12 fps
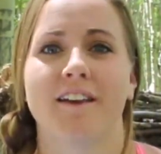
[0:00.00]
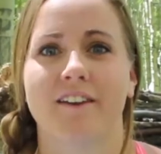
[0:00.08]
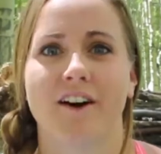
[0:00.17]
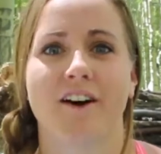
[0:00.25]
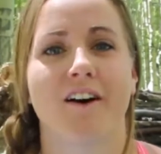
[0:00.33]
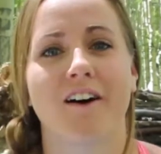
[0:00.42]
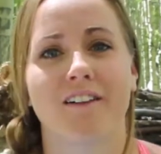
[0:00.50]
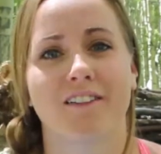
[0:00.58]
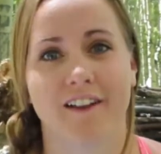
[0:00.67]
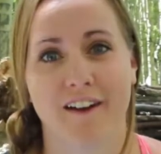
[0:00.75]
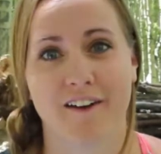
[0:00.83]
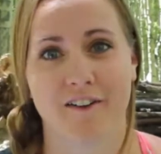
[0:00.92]
Not all
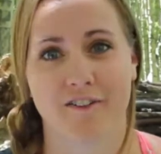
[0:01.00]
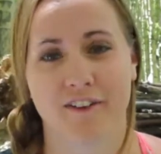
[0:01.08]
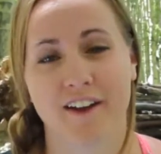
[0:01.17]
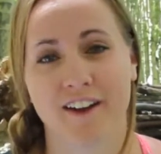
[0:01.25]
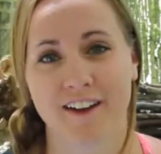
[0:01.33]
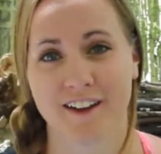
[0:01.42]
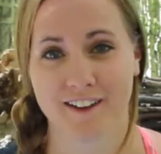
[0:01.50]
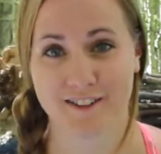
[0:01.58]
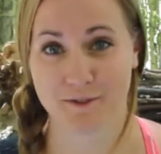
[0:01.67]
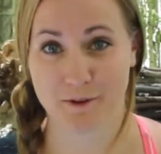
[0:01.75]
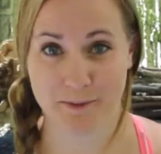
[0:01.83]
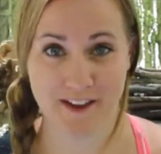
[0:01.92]
love
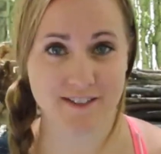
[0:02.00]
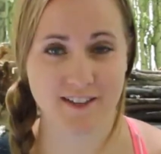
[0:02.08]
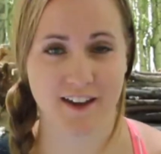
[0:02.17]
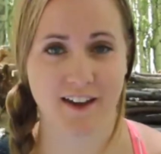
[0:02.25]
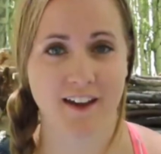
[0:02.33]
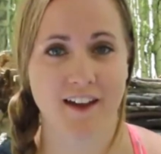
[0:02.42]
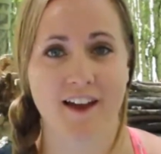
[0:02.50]
is romantic.